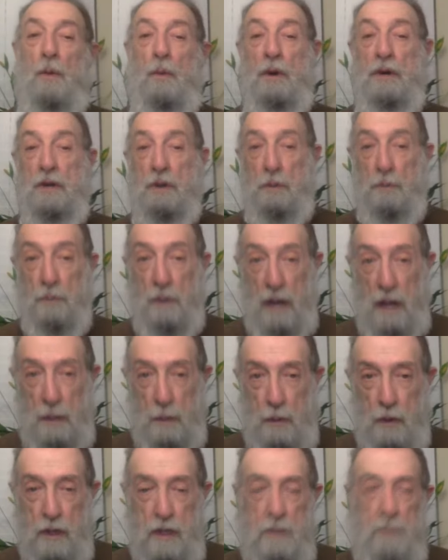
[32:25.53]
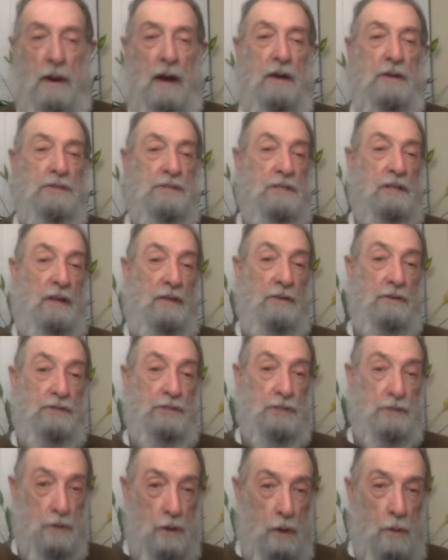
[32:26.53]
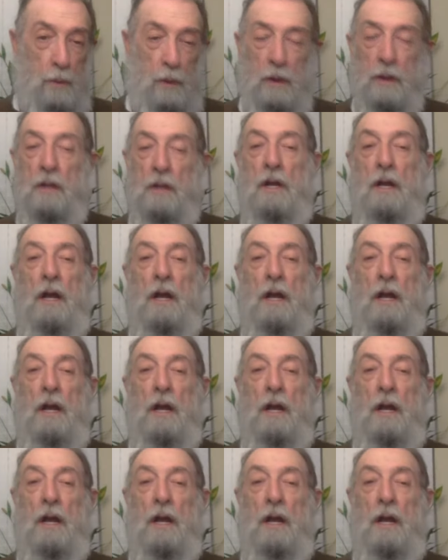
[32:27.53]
What you're really worried about is another Chernobyl.